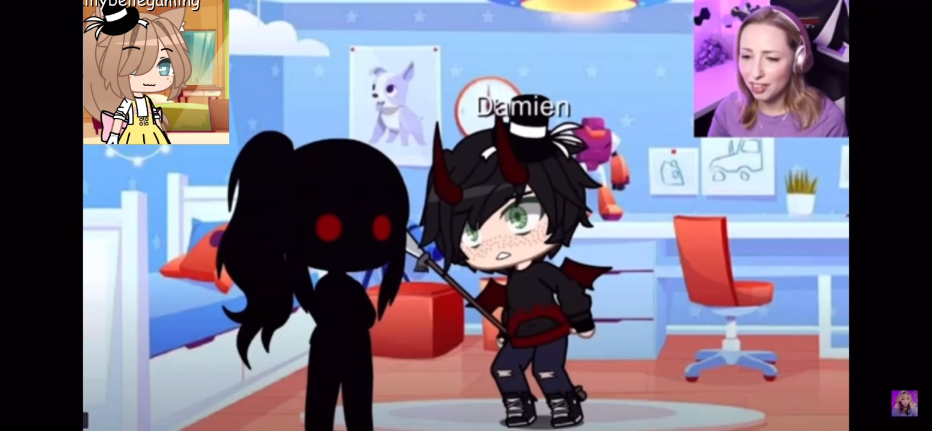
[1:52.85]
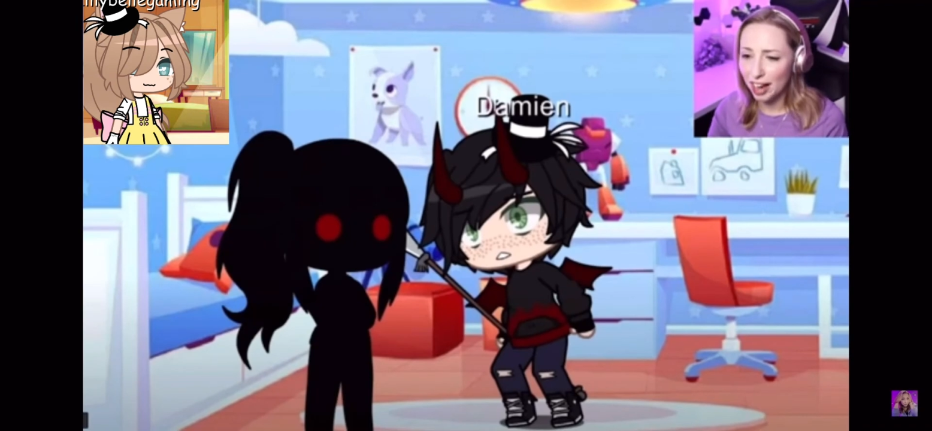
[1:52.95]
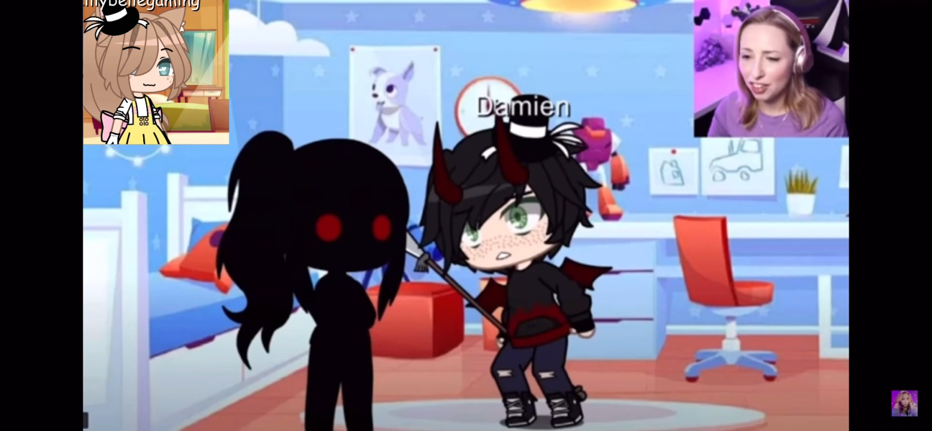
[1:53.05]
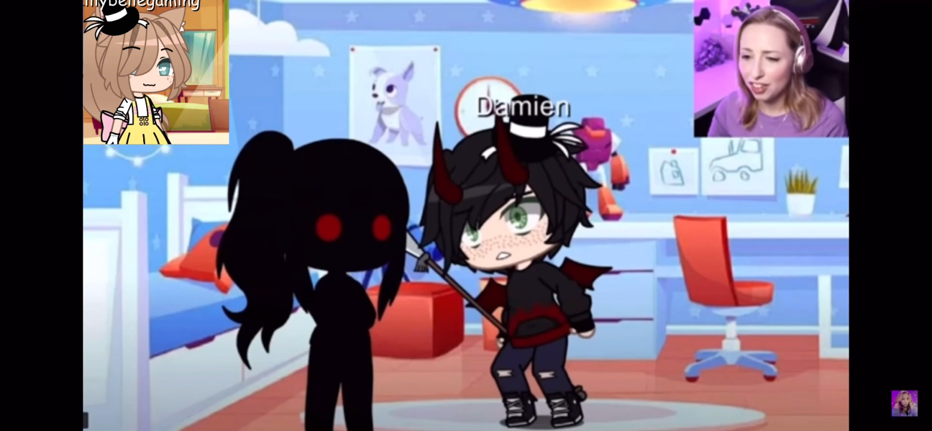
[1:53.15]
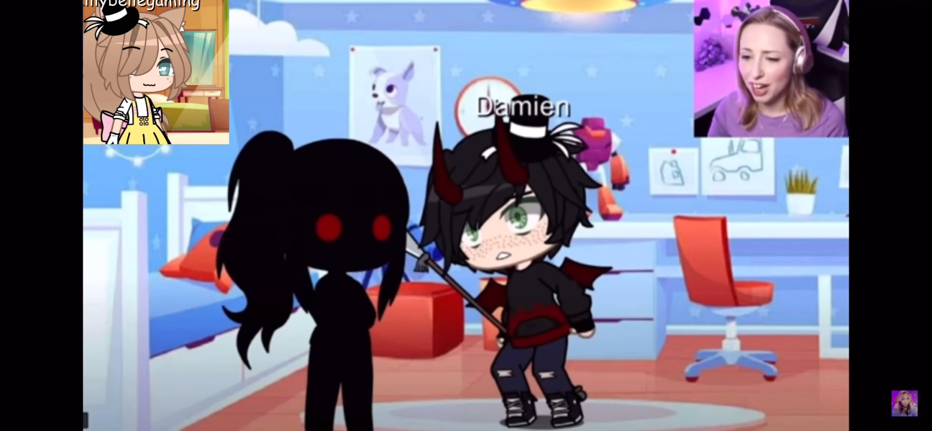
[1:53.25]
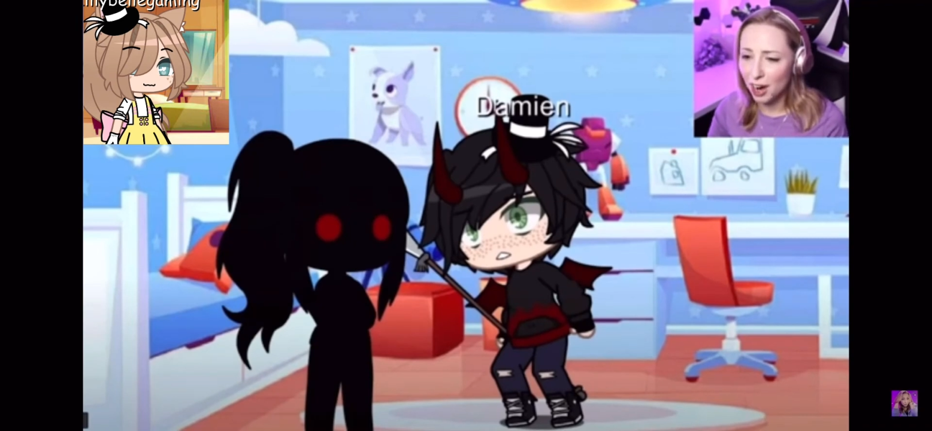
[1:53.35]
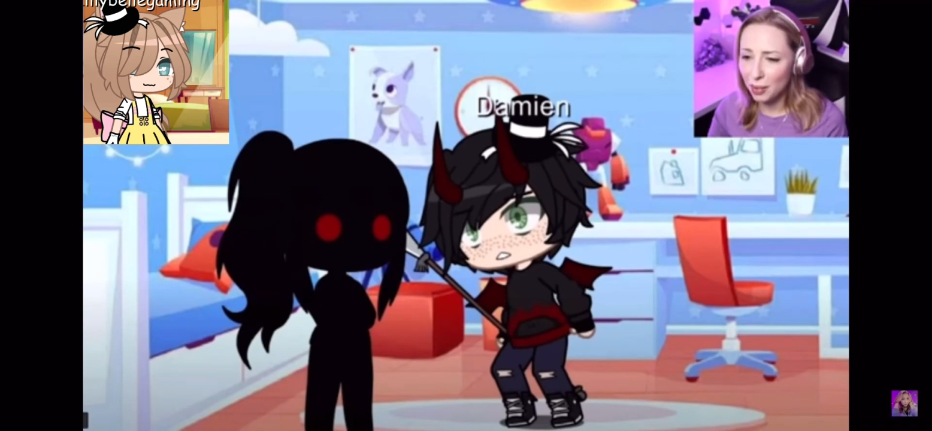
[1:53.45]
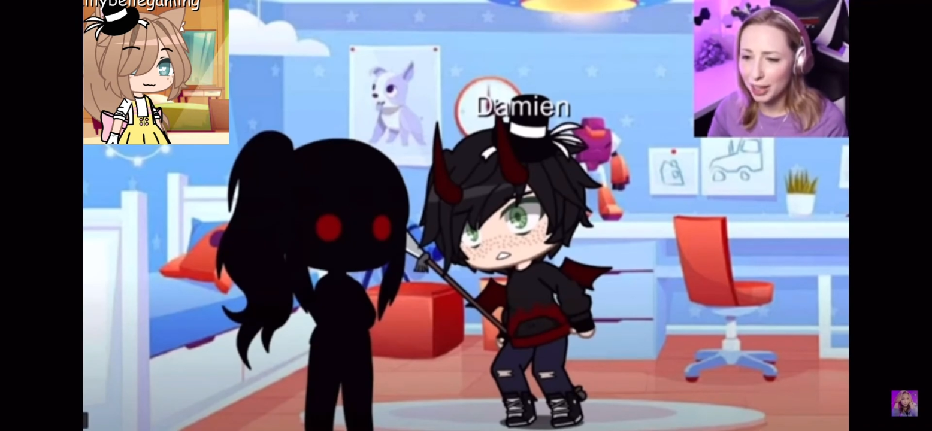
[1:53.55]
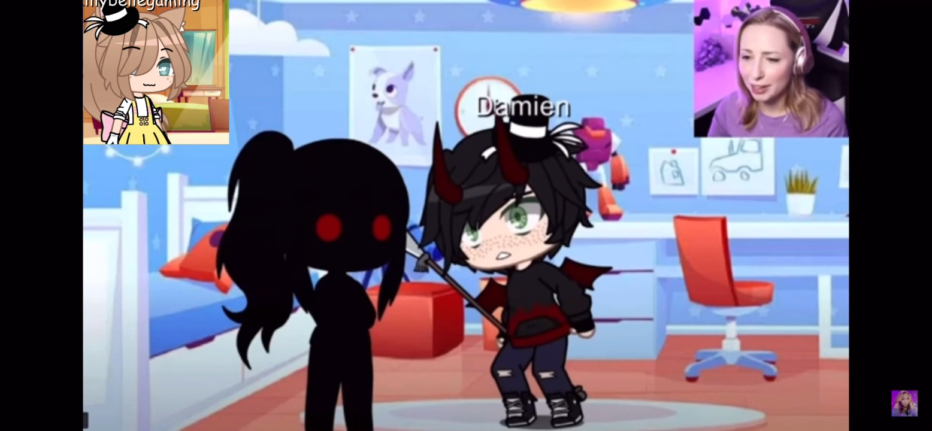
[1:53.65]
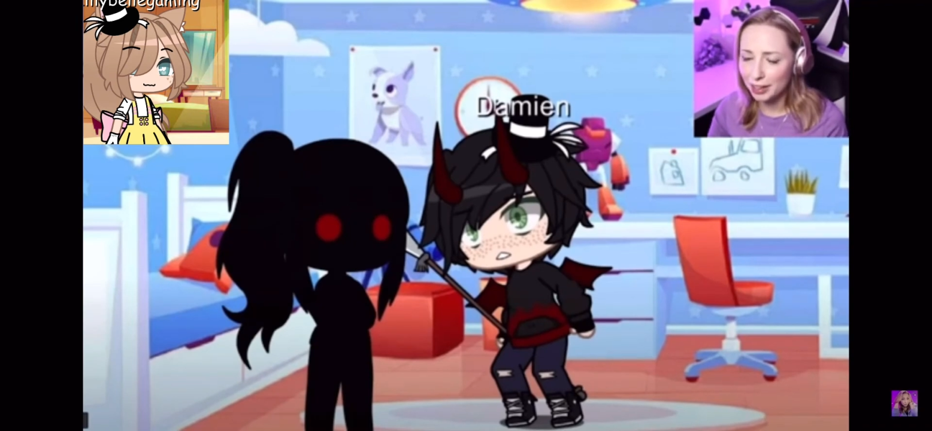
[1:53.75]
actually
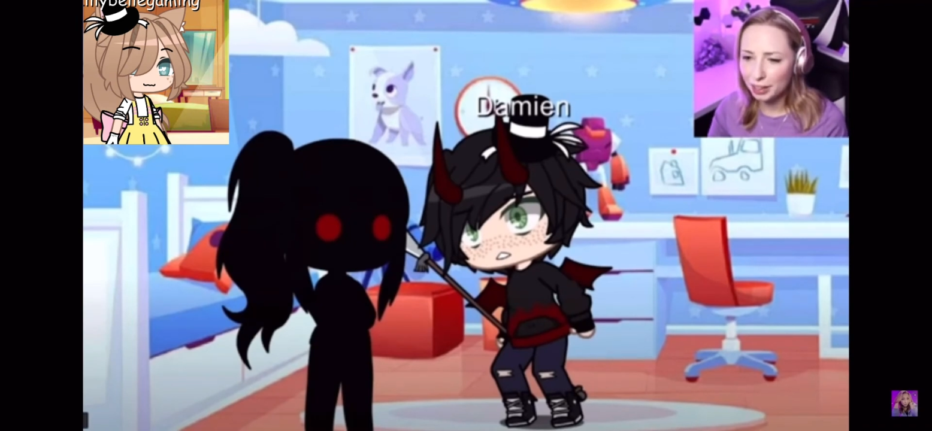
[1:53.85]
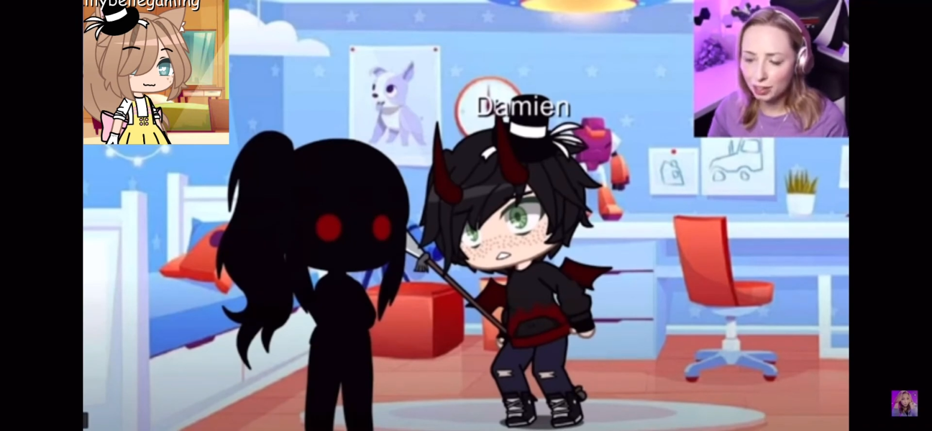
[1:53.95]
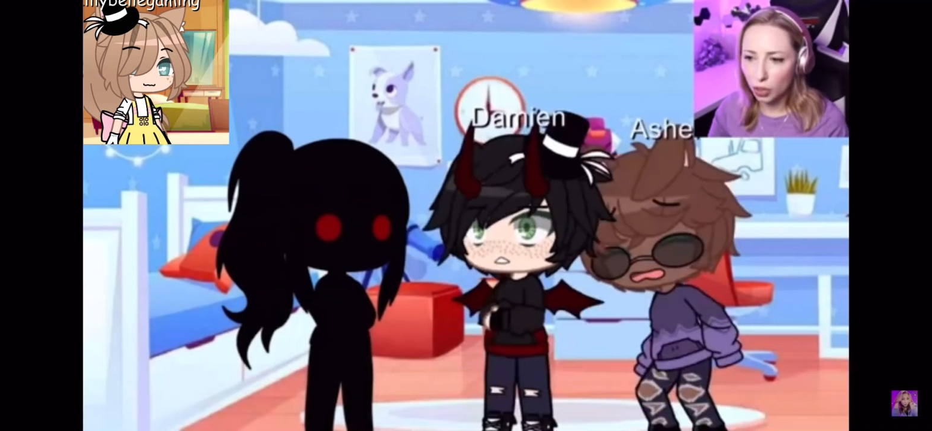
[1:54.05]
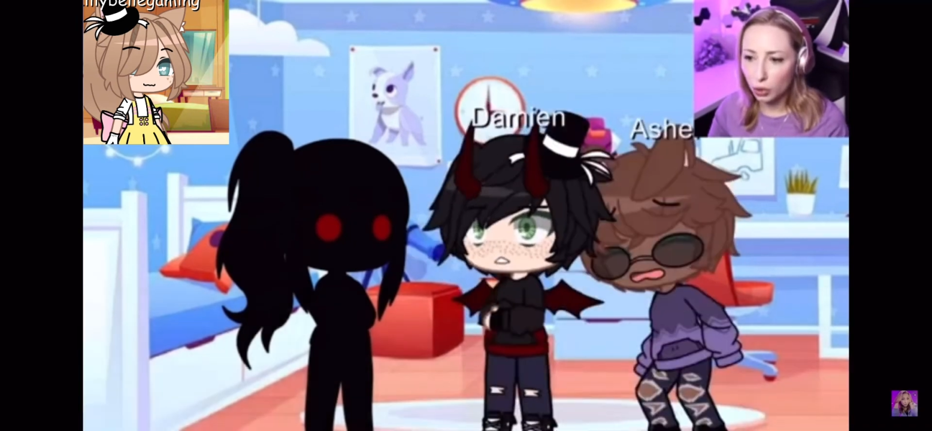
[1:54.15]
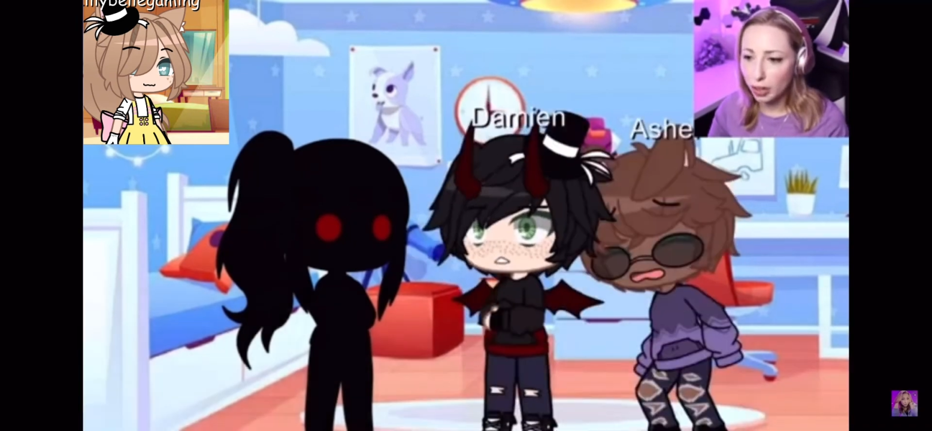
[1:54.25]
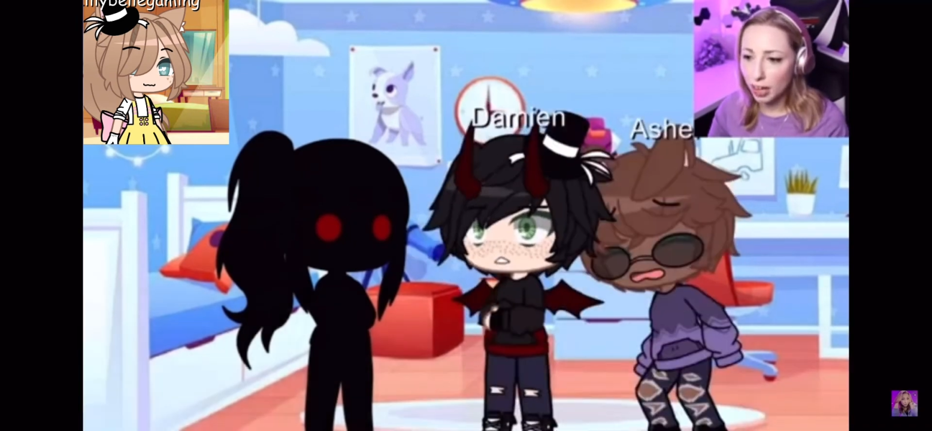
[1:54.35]
happening? Okay,